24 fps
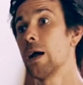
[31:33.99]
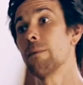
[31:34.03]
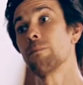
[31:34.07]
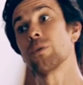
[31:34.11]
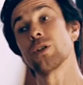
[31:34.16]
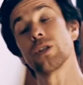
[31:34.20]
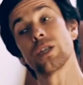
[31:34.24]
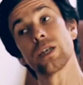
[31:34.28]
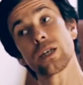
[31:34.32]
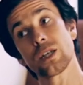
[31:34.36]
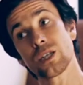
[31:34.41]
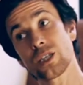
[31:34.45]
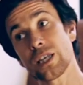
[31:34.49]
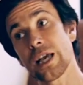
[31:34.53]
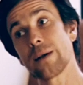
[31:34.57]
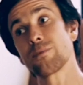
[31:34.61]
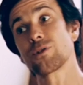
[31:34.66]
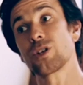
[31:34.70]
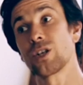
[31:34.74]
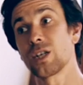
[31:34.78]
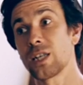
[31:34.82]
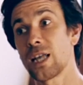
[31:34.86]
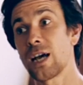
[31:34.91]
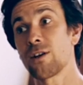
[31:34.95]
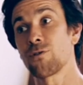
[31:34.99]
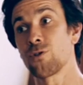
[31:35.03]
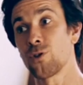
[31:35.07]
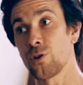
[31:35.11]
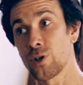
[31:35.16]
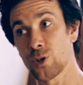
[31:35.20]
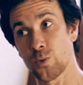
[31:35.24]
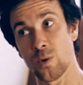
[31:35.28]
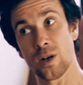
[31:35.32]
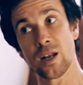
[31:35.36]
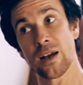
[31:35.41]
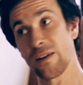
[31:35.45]
But the exception to that rule
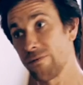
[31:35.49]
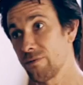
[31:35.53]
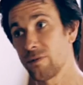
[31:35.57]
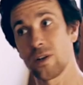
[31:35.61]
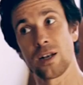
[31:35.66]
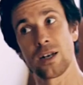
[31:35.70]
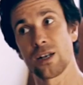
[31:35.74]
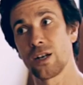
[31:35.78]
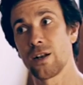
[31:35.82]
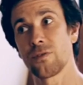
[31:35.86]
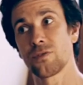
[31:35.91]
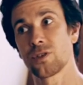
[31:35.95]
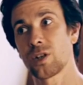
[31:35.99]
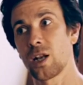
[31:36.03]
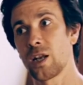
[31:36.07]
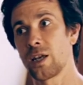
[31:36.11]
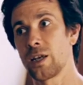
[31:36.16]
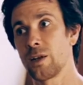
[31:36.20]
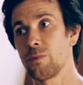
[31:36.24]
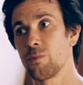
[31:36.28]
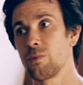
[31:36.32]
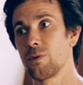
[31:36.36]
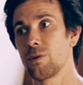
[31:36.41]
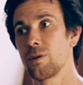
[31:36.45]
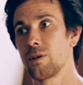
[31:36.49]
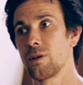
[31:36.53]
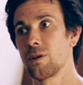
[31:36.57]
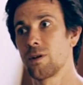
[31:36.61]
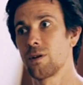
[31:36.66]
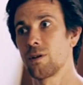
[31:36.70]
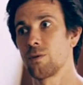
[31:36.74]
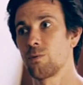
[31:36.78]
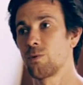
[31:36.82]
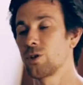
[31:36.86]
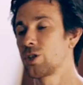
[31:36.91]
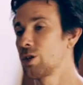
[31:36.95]
is when I haven't had enough sleep,
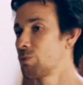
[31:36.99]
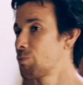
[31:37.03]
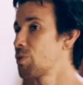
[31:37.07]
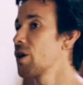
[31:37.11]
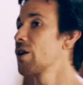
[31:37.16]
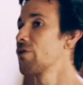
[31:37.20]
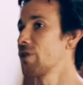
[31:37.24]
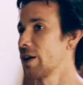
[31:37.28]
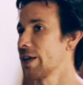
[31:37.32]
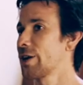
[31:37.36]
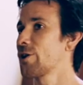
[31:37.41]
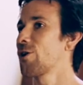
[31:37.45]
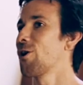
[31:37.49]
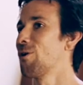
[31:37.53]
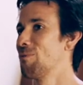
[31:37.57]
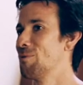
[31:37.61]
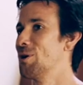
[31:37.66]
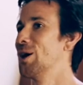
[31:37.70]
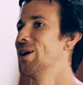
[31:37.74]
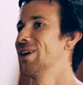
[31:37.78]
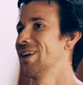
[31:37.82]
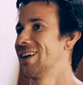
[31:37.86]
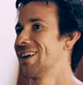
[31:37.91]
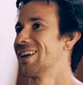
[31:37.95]
which is perfectly common.